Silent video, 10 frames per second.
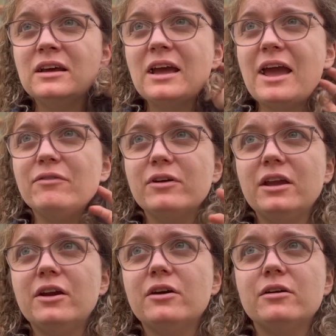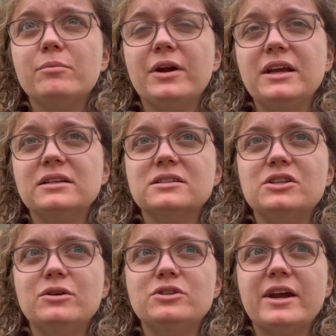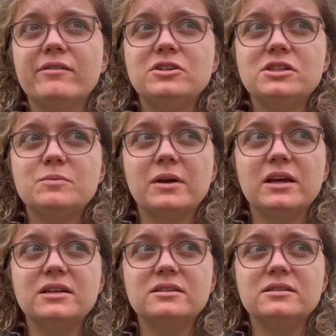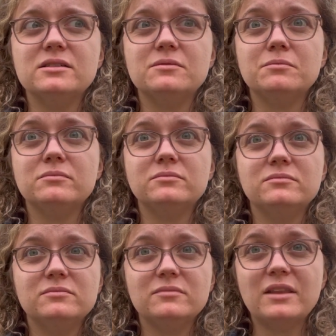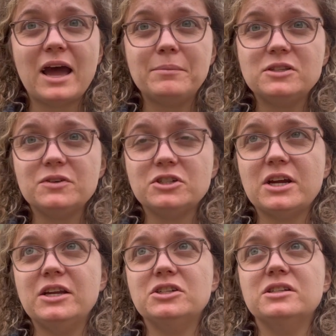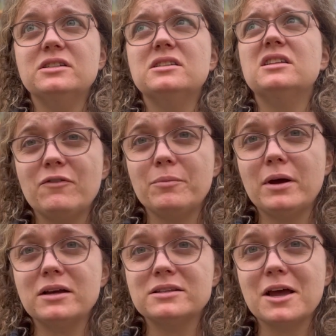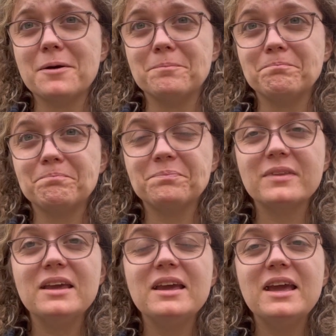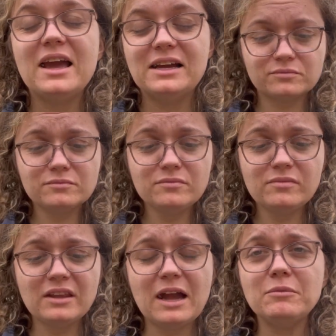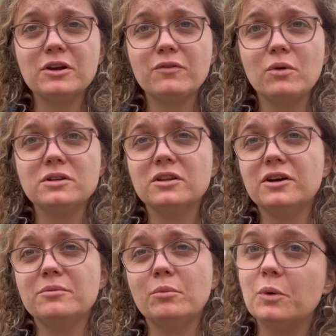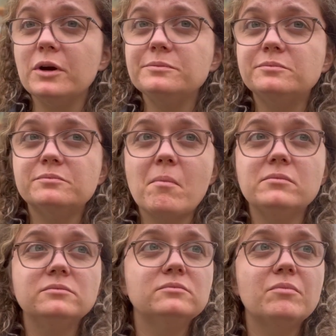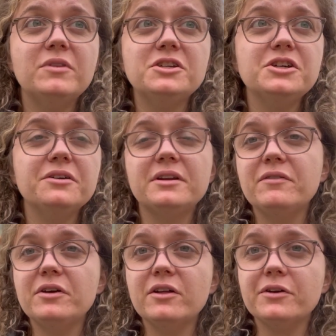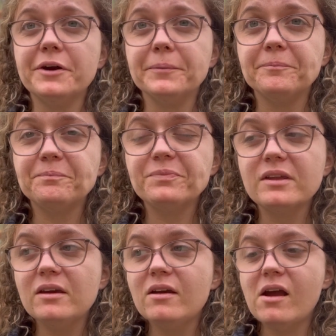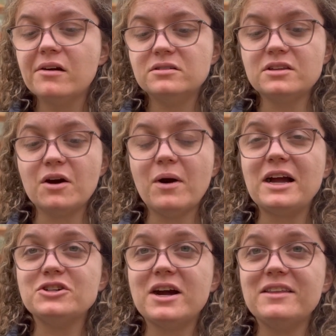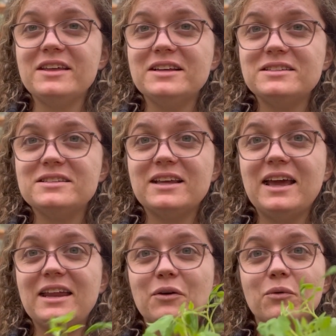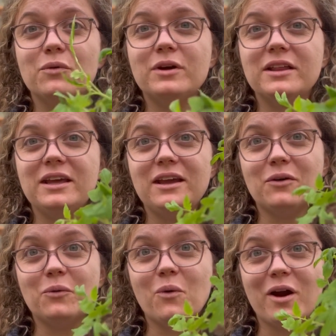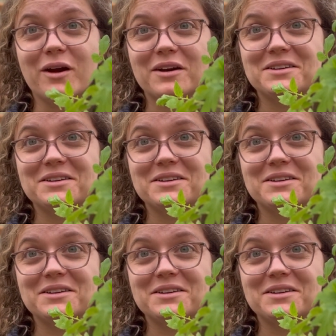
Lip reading: Every year brings new challenges because the atmosphere changes. Different bugs come, and I'm looking forward to learn more this year and every other year. So I tried this and it really worked.